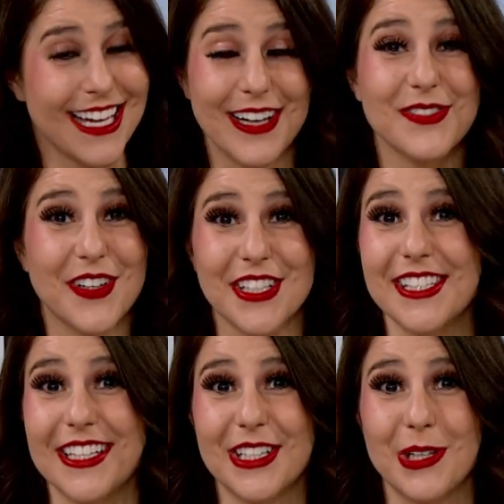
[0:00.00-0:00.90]
I was very
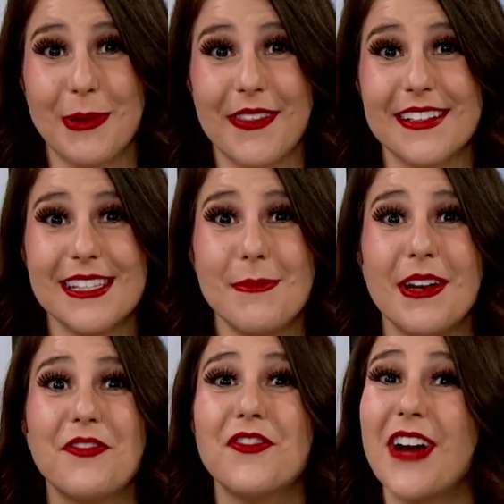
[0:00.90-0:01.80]
excited to hear about this. They
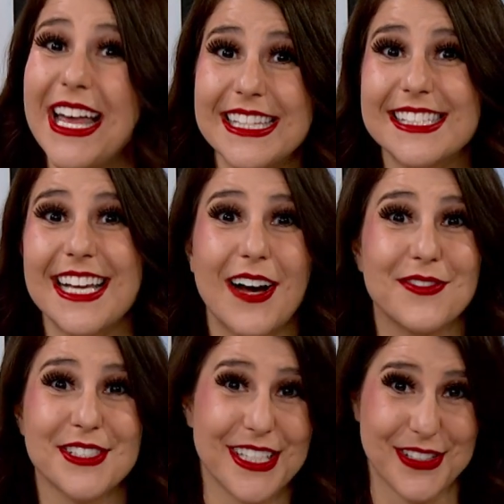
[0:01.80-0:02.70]
made Friends
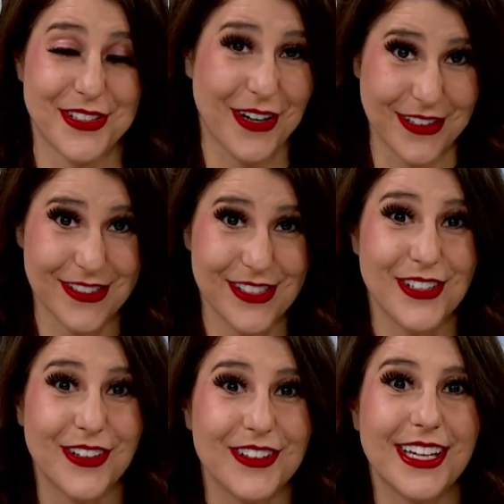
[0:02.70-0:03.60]
conversation hearts, you
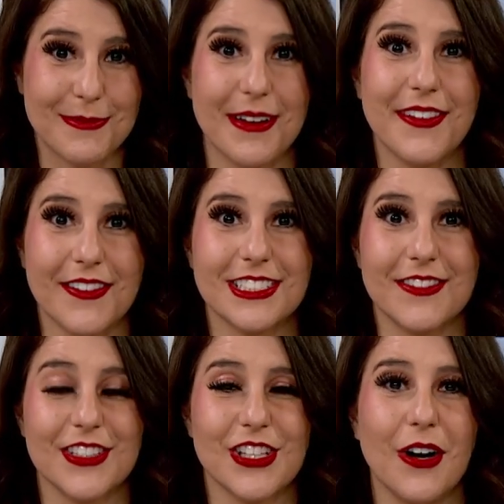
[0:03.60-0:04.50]
know, like my favorite
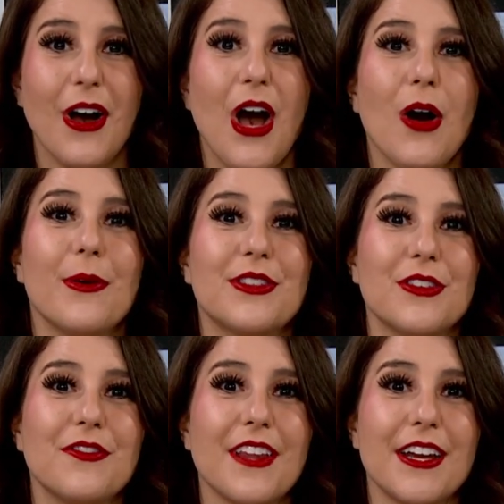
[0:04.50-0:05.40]
TV show, with
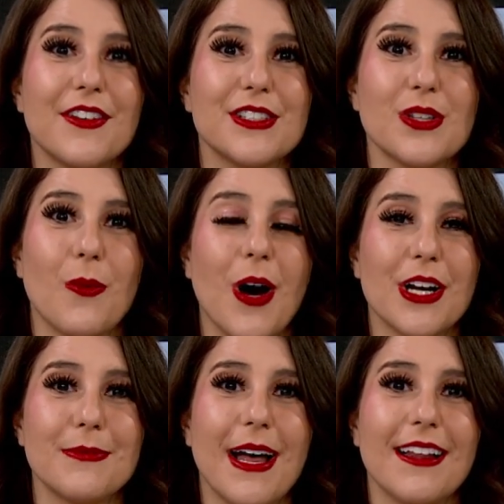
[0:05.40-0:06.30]
new flavors,
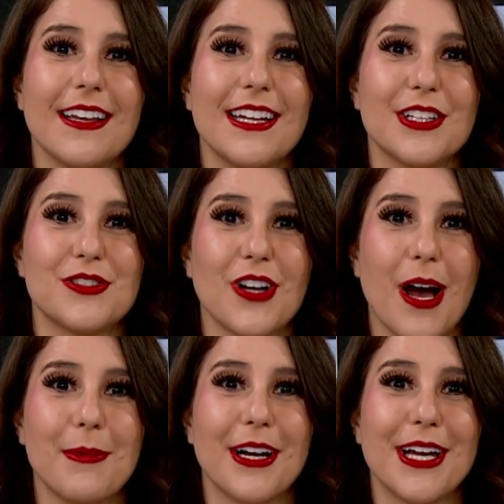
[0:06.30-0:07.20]
watermelon,
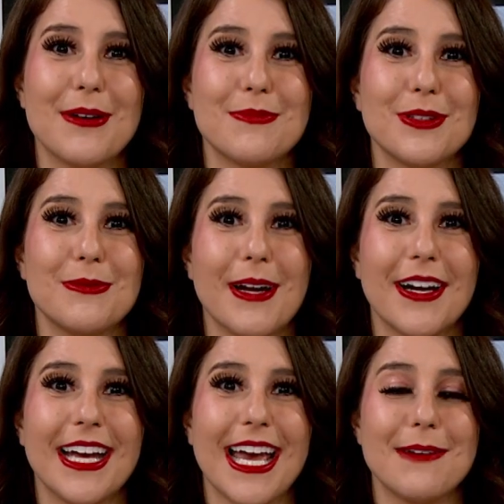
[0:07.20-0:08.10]
strawberry,
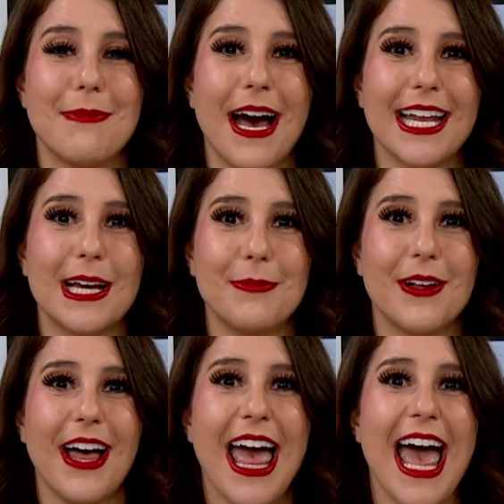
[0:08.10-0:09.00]
blueberry, and
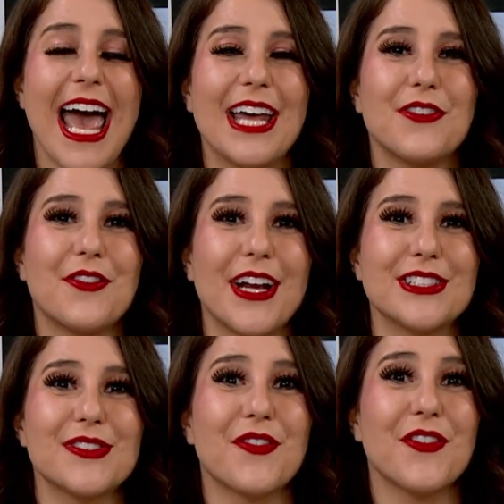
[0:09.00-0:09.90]
pineapple, and
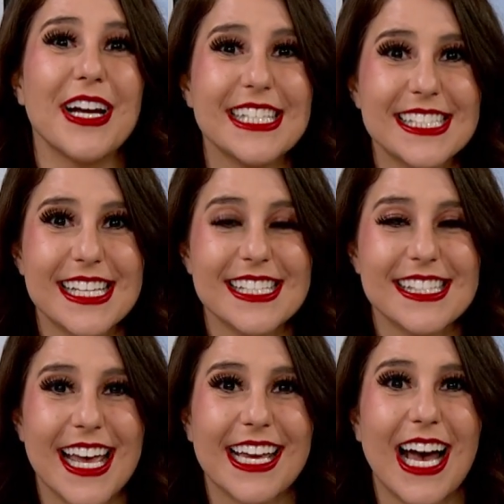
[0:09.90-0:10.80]
Friends phrases
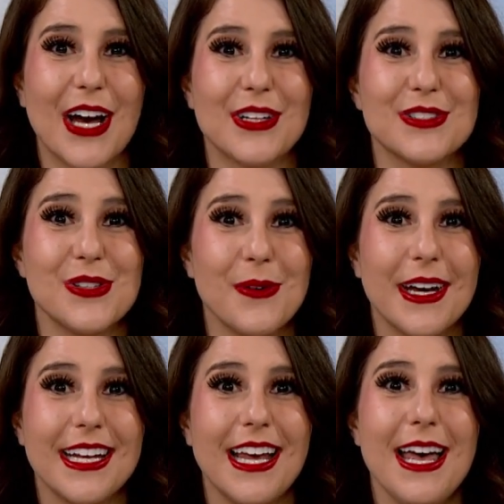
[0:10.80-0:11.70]
like how you
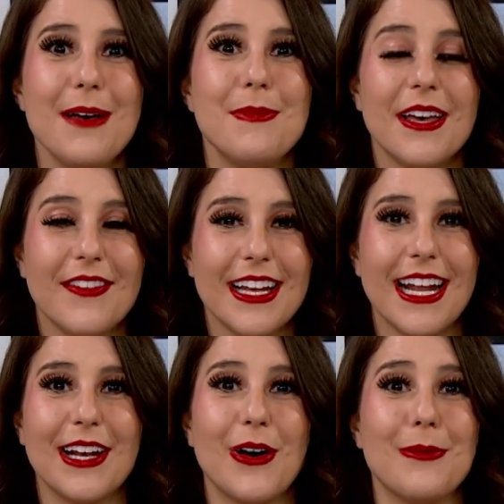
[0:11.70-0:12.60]
doing, pivot,
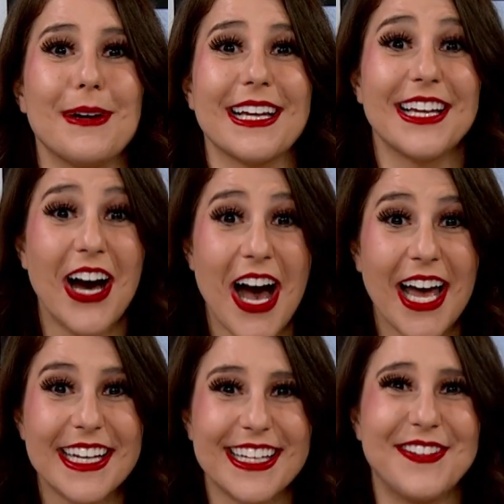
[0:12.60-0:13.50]
and oh my
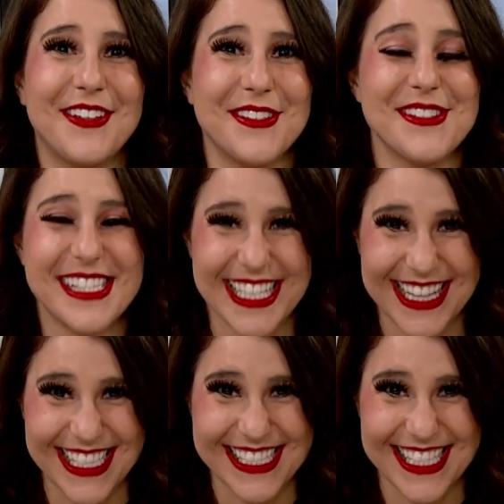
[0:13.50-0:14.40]
God. If you see
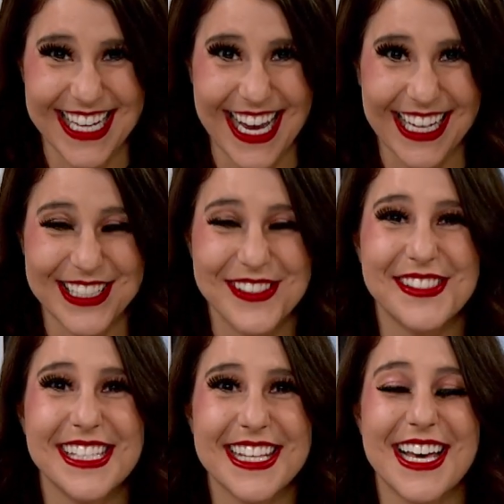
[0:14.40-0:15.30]
these today and you
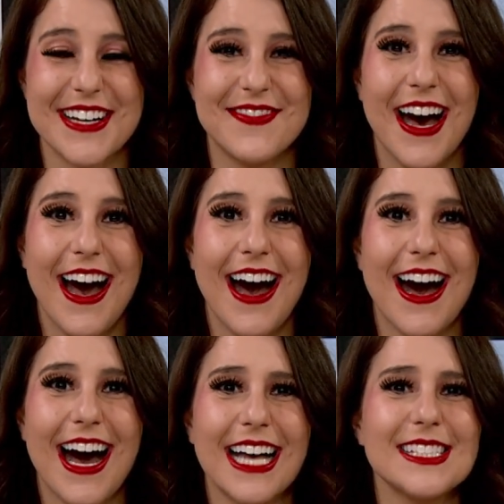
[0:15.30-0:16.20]
see them
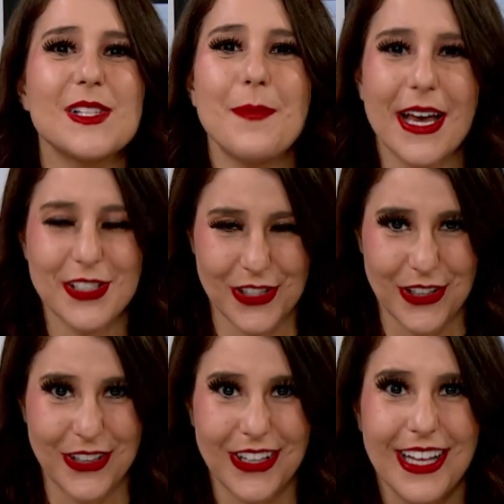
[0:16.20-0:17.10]
on
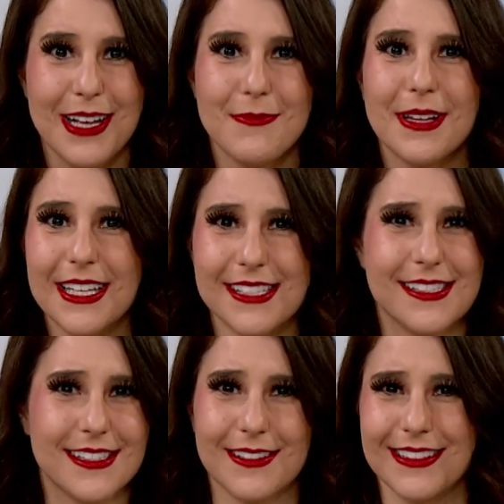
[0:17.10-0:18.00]
special,
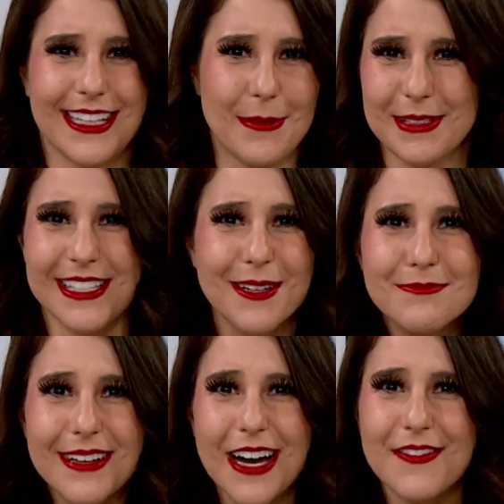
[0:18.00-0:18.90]
please get me some.
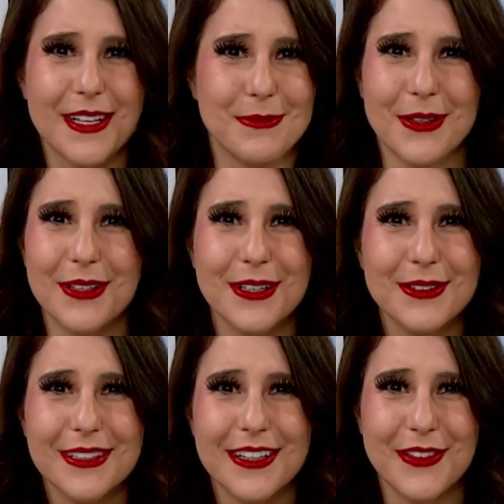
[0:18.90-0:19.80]
I'll Venmo you
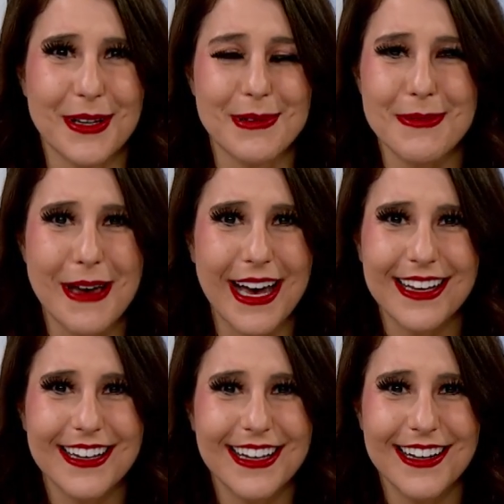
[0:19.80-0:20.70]
if you get me a bag.
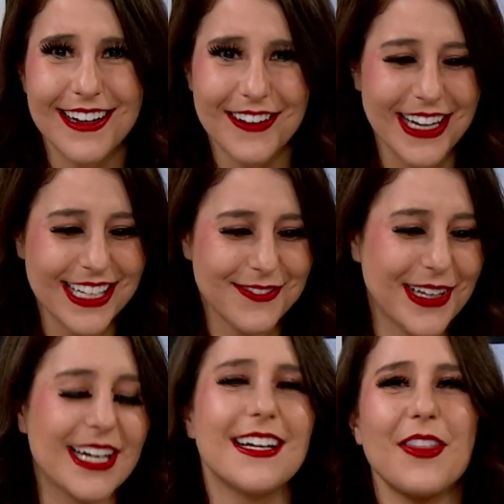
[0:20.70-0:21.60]
All right, we
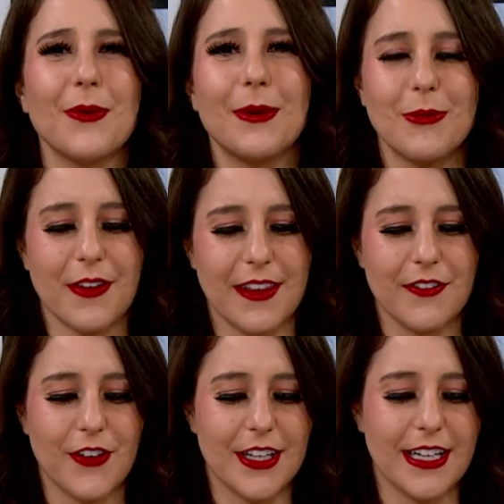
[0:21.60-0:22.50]
got another one more thing
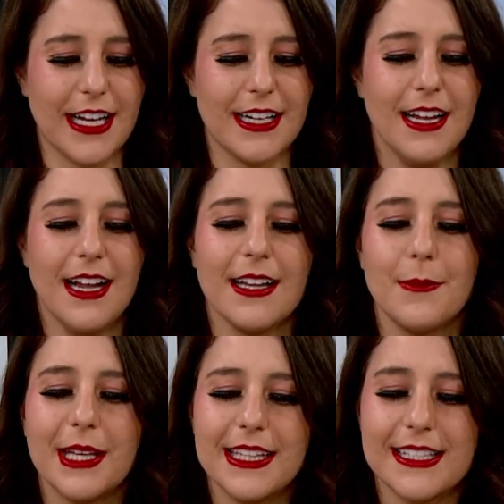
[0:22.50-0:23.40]
for you tonight. Let
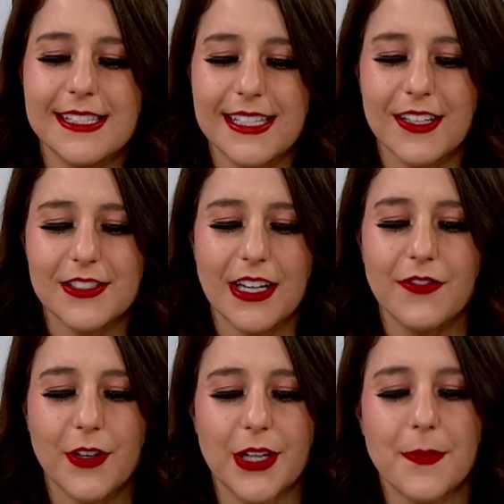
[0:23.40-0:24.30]
me get these stickers out
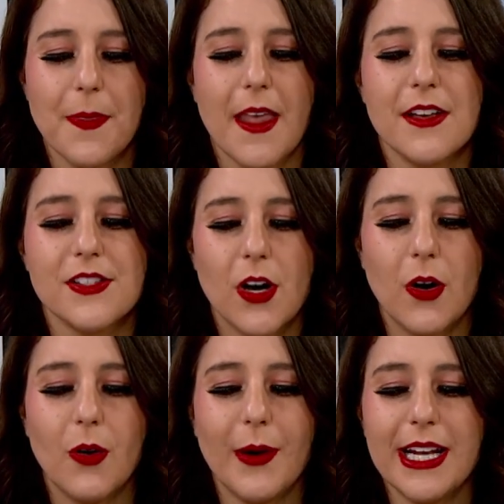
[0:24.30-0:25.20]
for you.
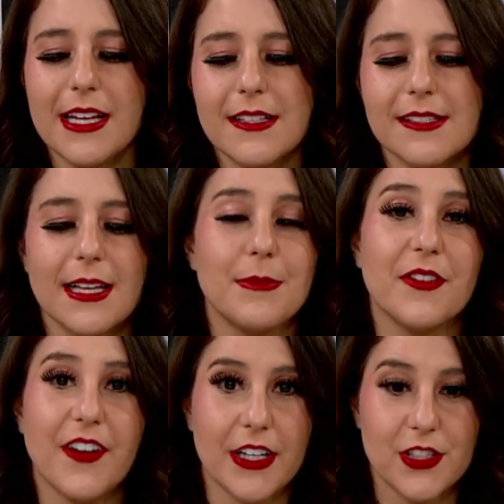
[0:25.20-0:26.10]
So weddings can be
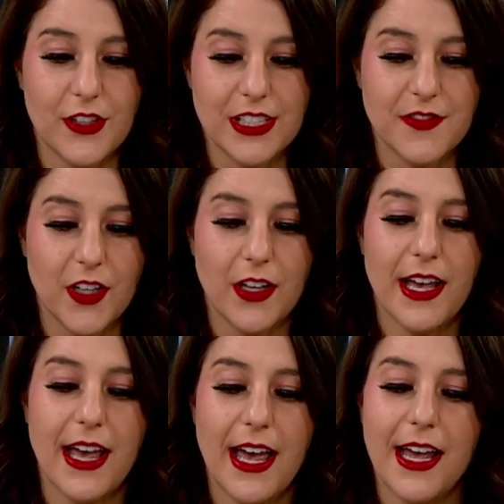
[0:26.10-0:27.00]
very stressful
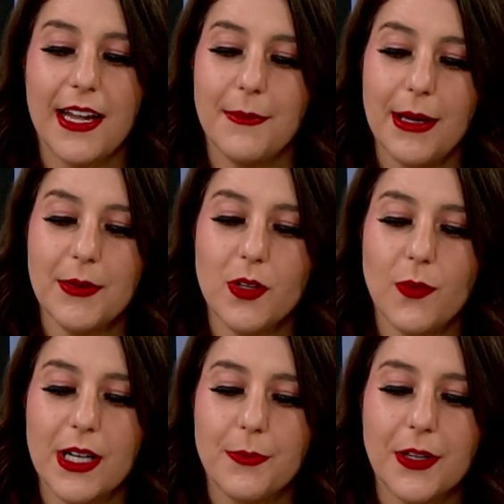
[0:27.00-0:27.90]
and maybe you
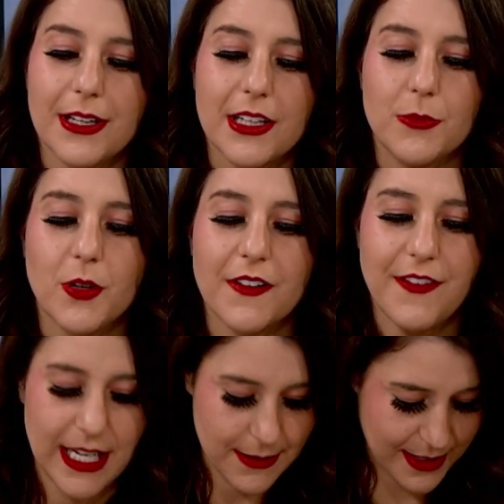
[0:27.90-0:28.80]
wanna put a little more
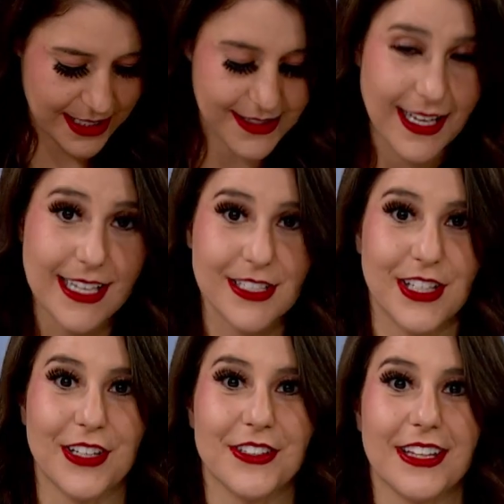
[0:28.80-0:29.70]
vitamins into
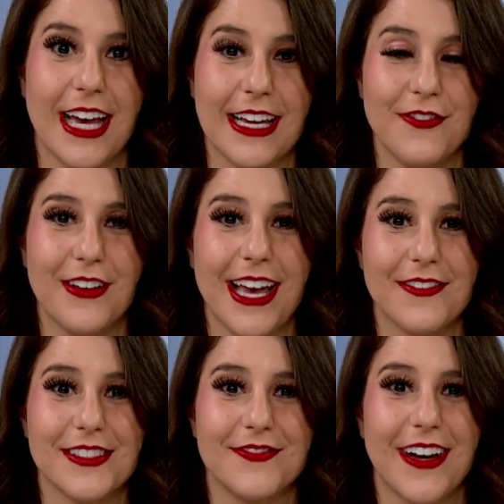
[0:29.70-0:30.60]
your life. We
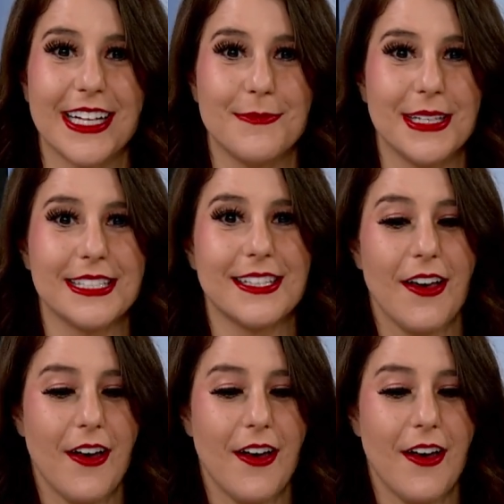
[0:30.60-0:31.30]
have some vitamins